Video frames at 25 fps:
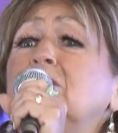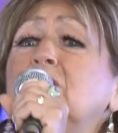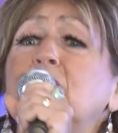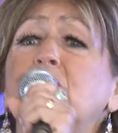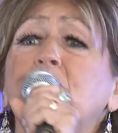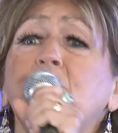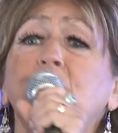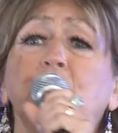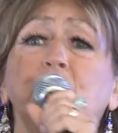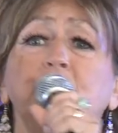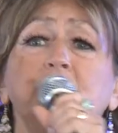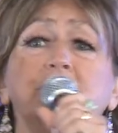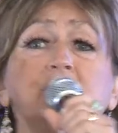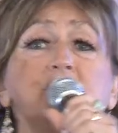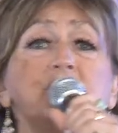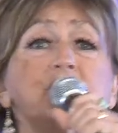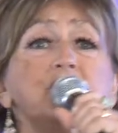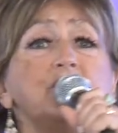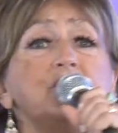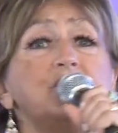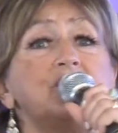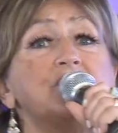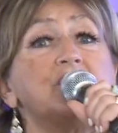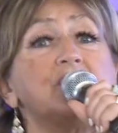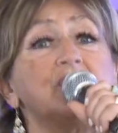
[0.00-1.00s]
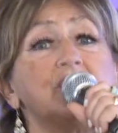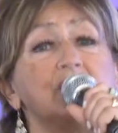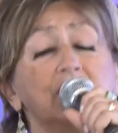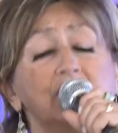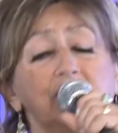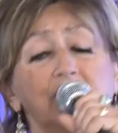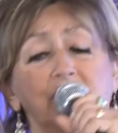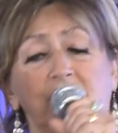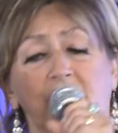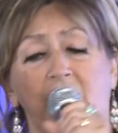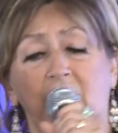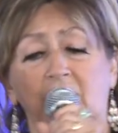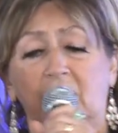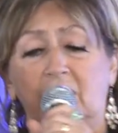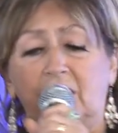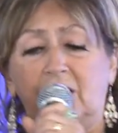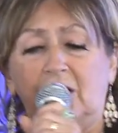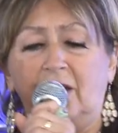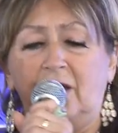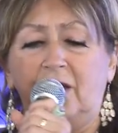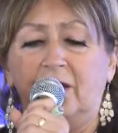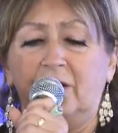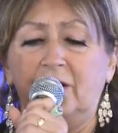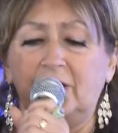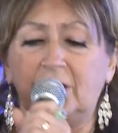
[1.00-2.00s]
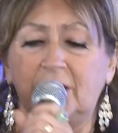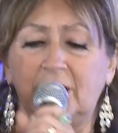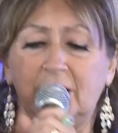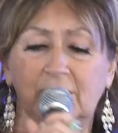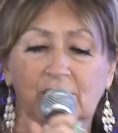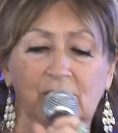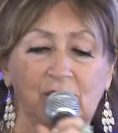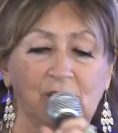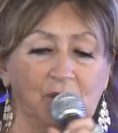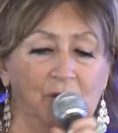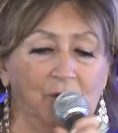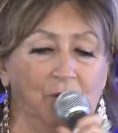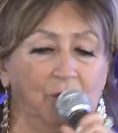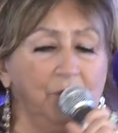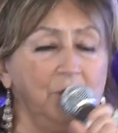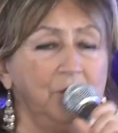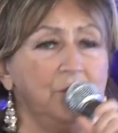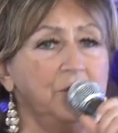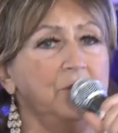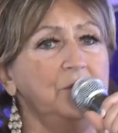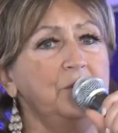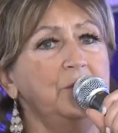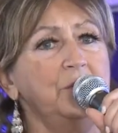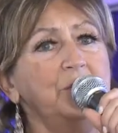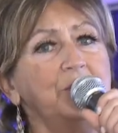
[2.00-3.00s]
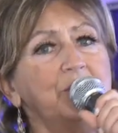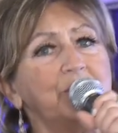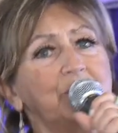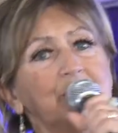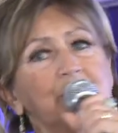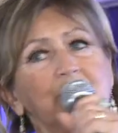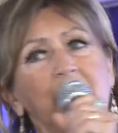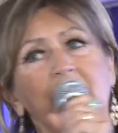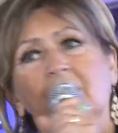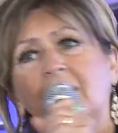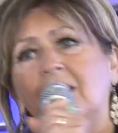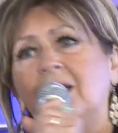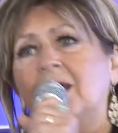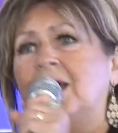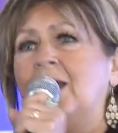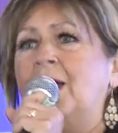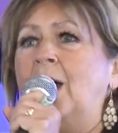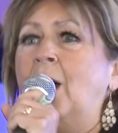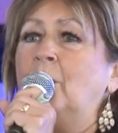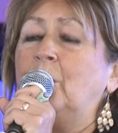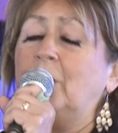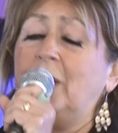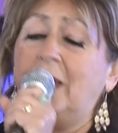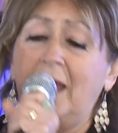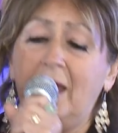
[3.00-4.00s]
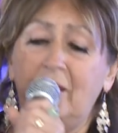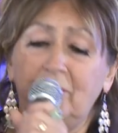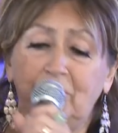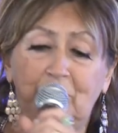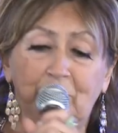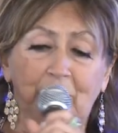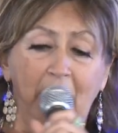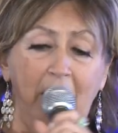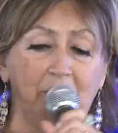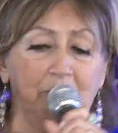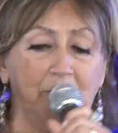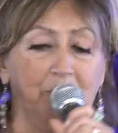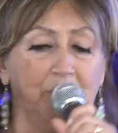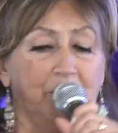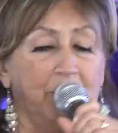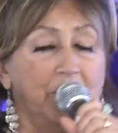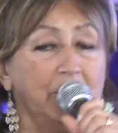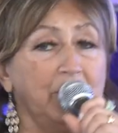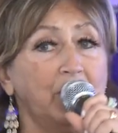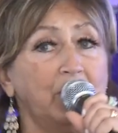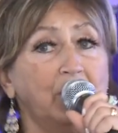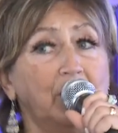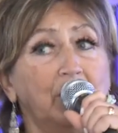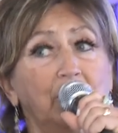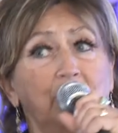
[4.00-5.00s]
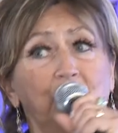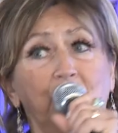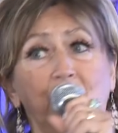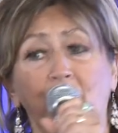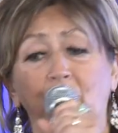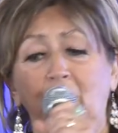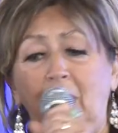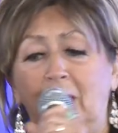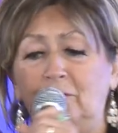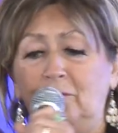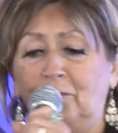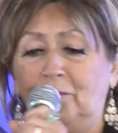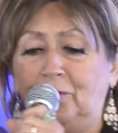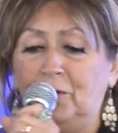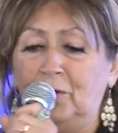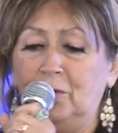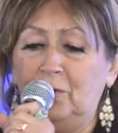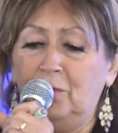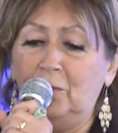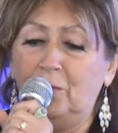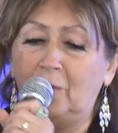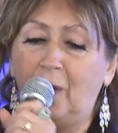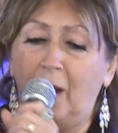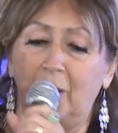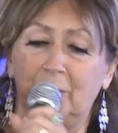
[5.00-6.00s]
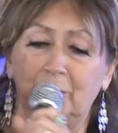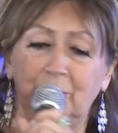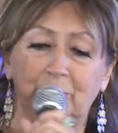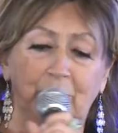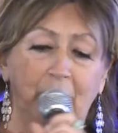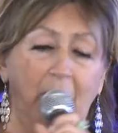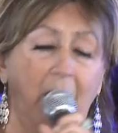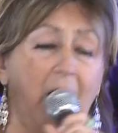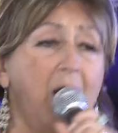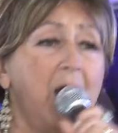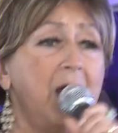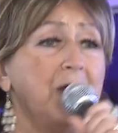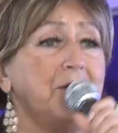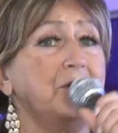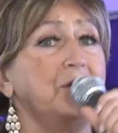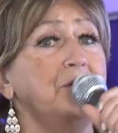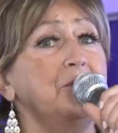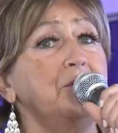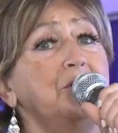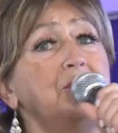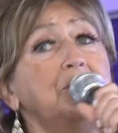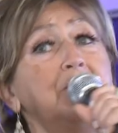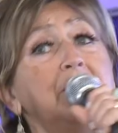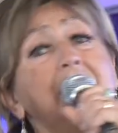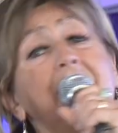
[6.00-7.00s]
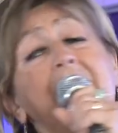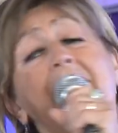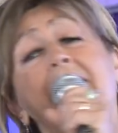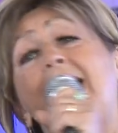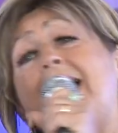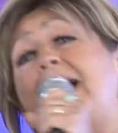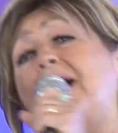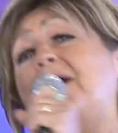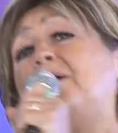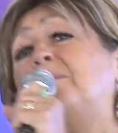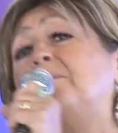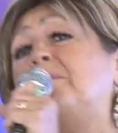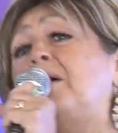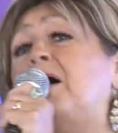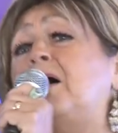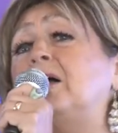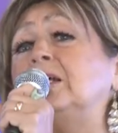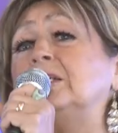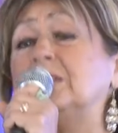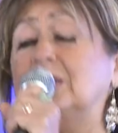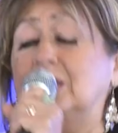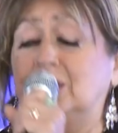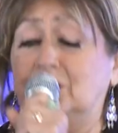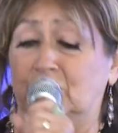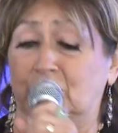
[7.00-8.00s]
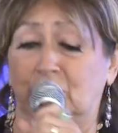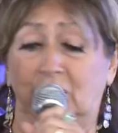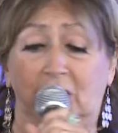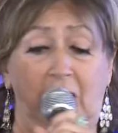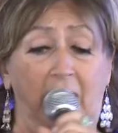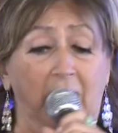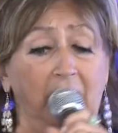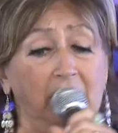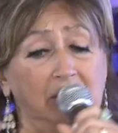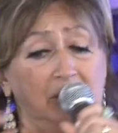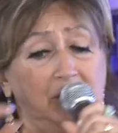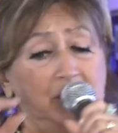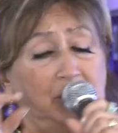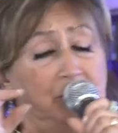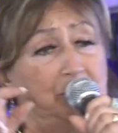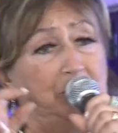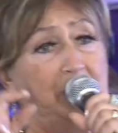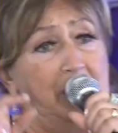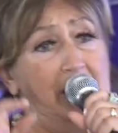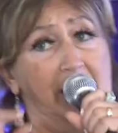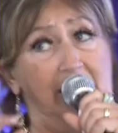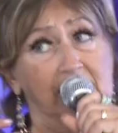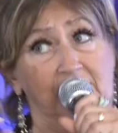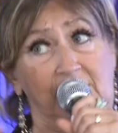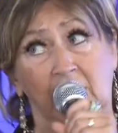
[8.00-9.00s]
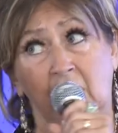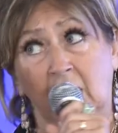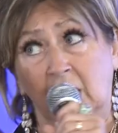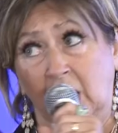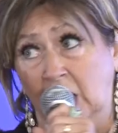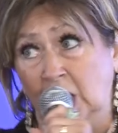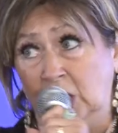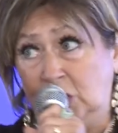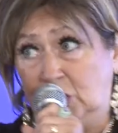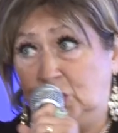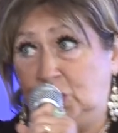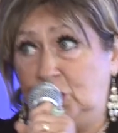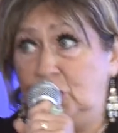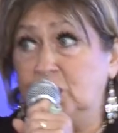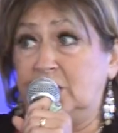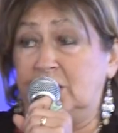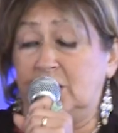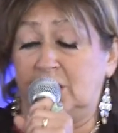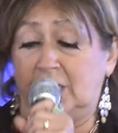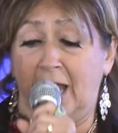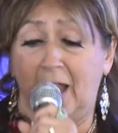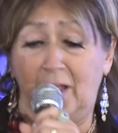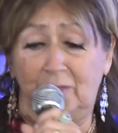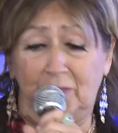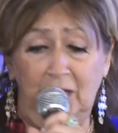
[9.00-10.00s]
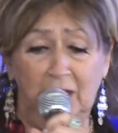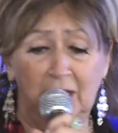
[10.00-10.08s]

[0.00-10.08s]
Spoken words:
Luke Richardson, Todd Hardy too. We have Pembroke and Renfrew, our Pryor and Almont, and Carlton plays just down the